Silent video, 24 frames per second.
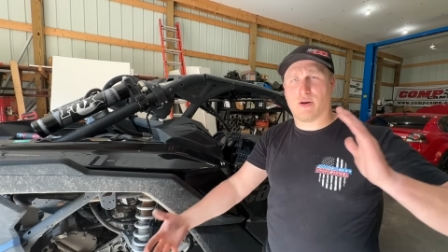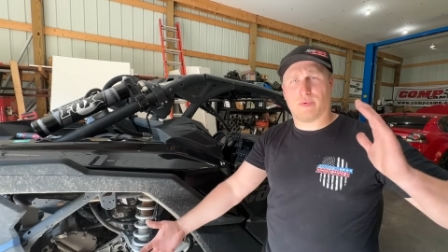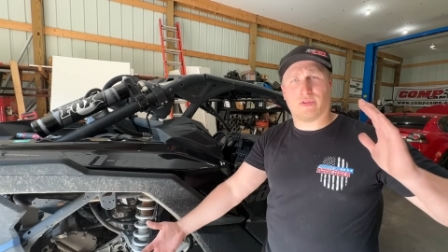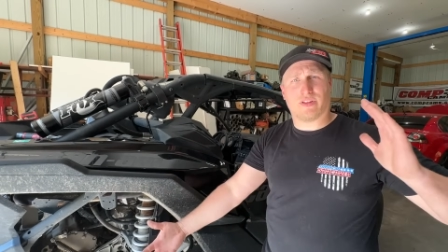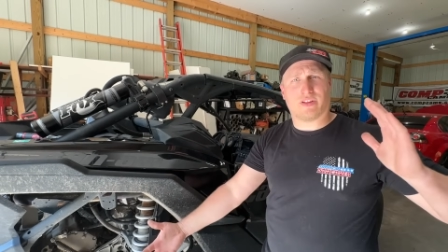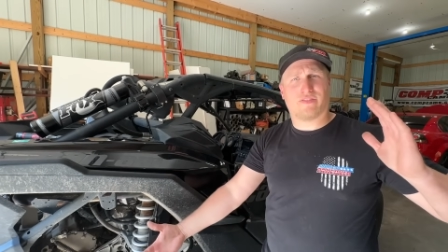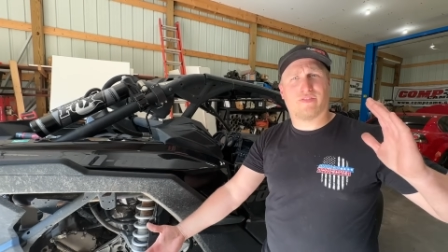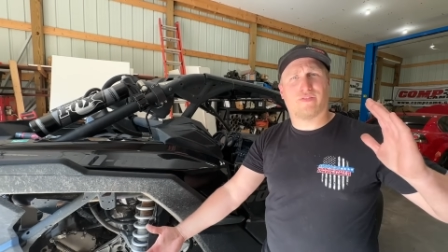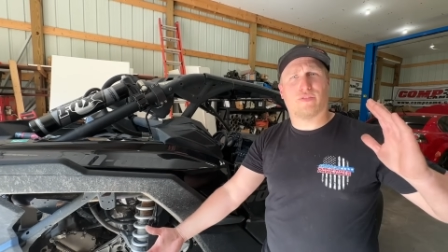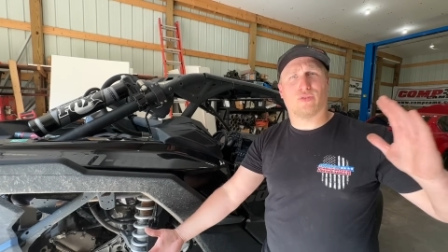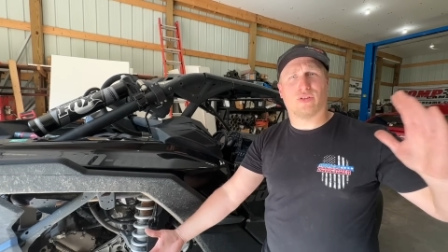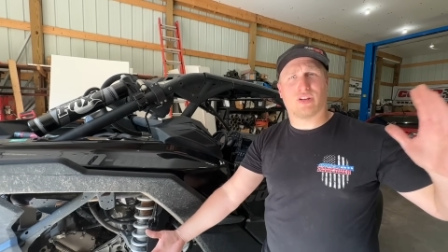but like
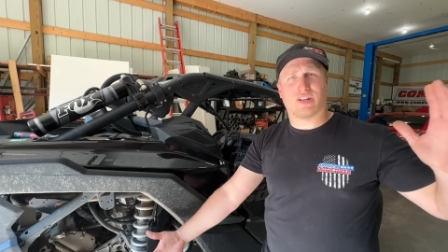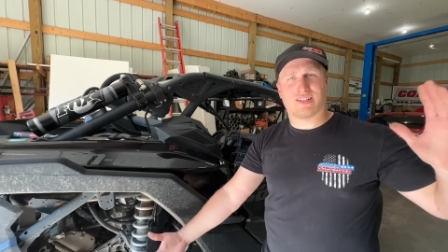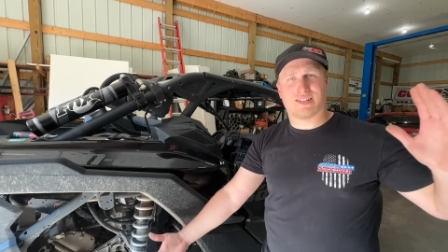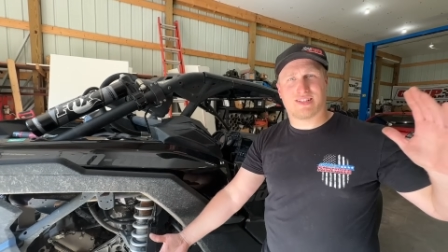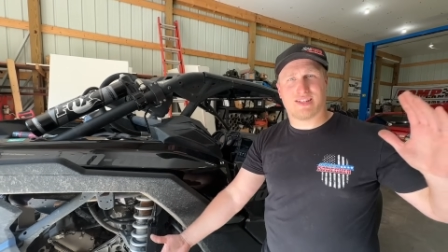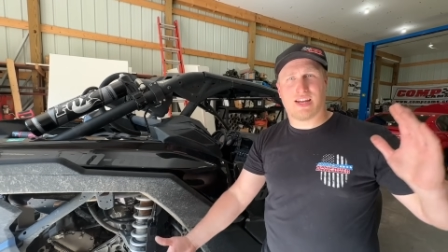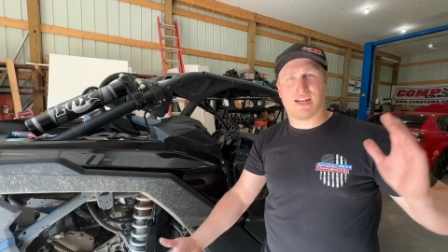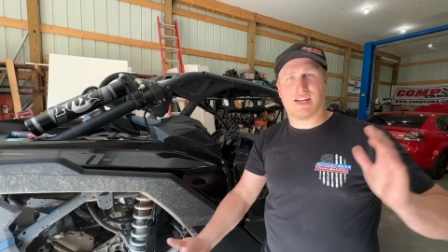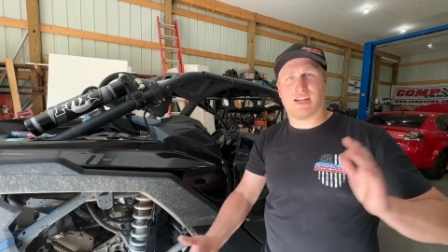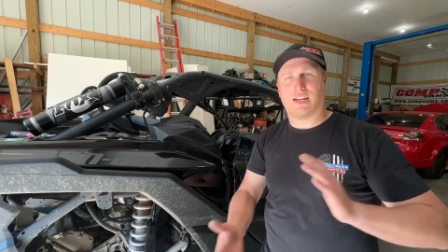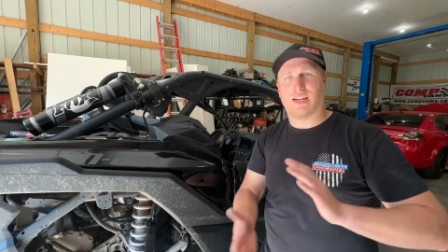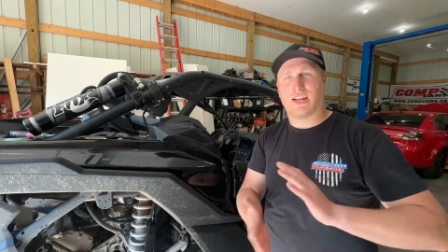fully
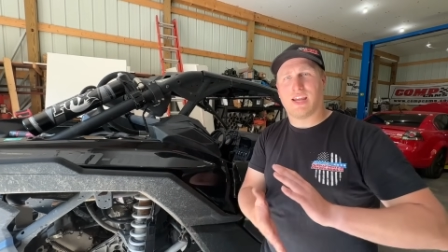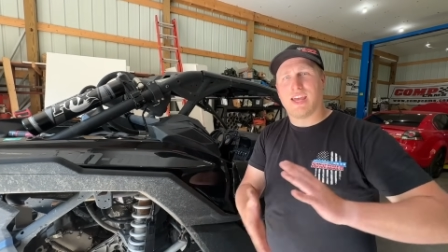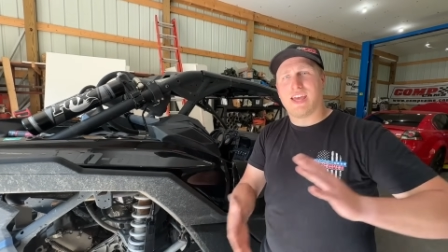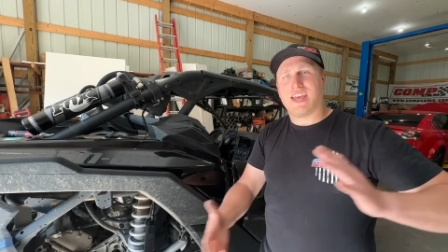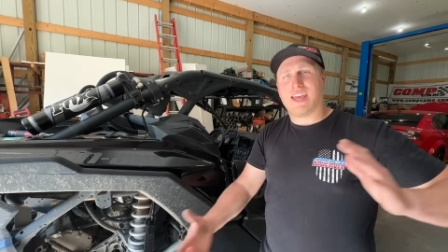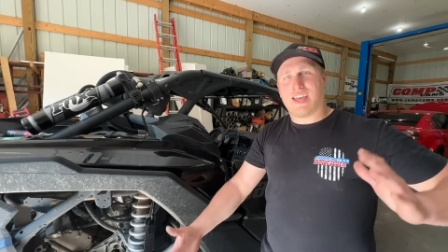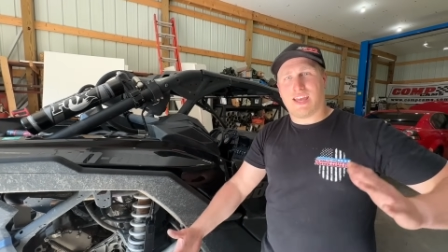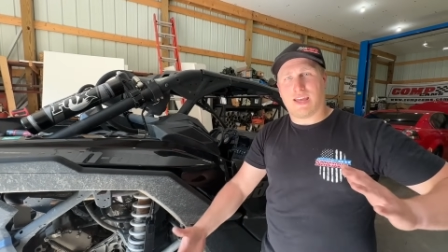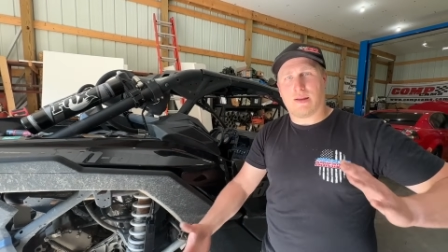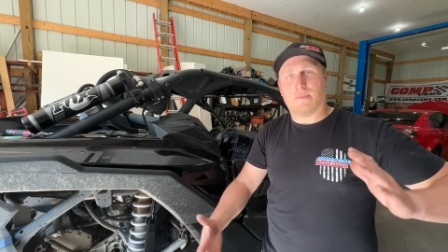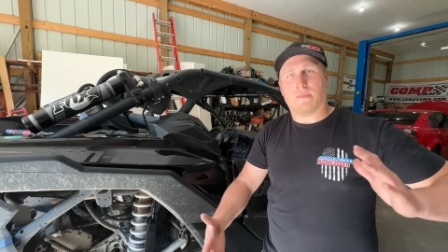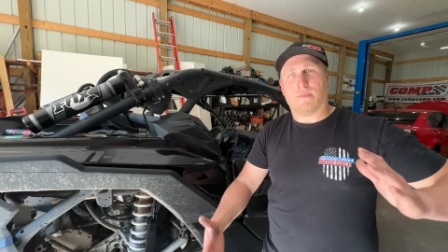extending
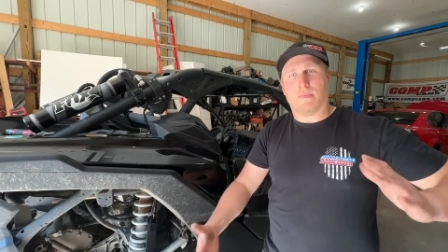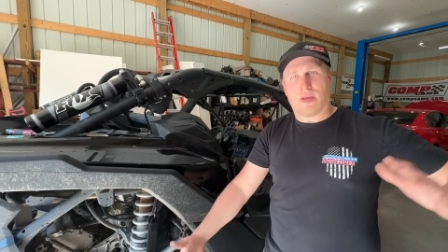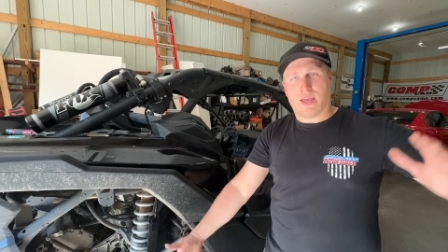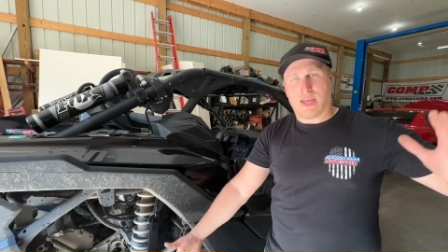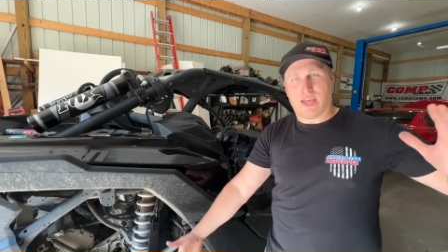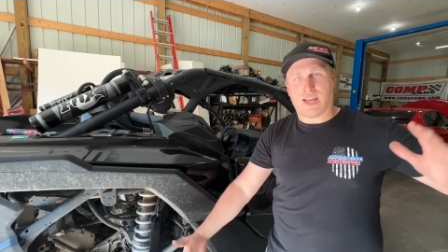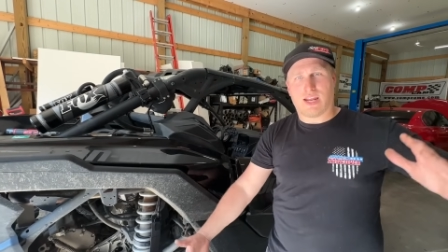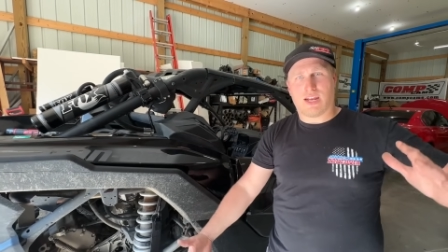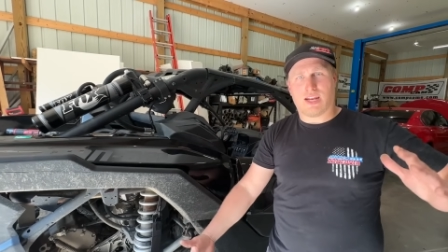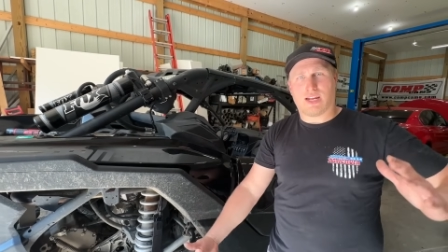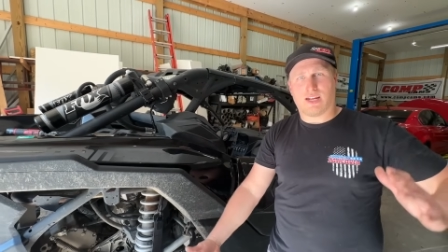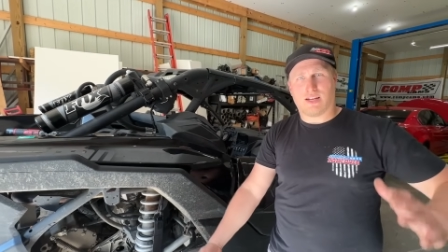and
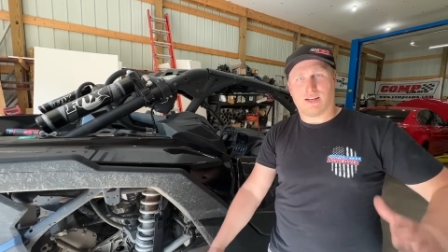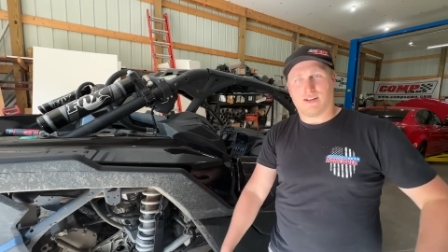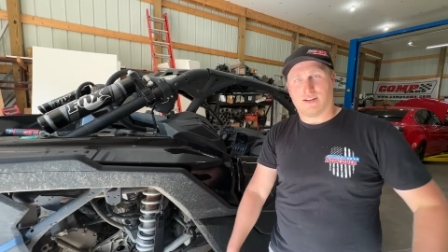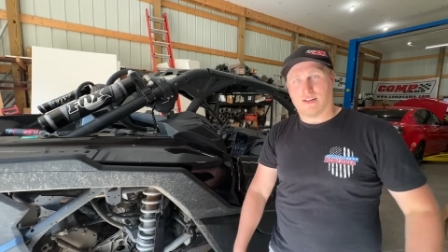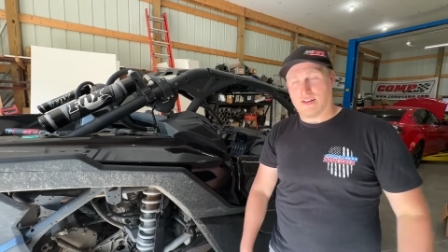hitting.